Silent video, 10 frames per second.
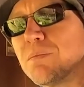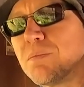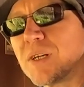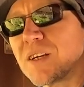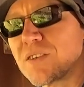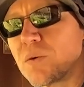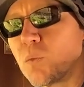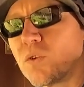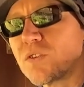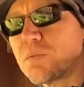because I
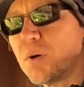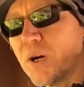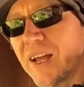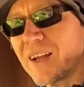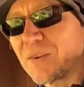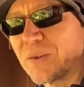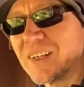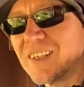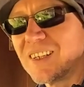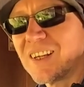want to put out
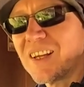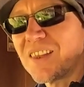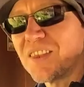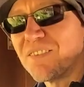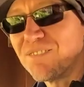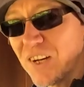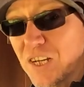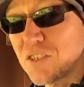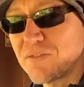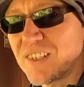the
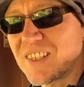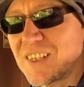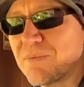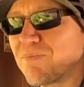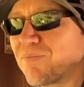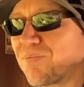first visit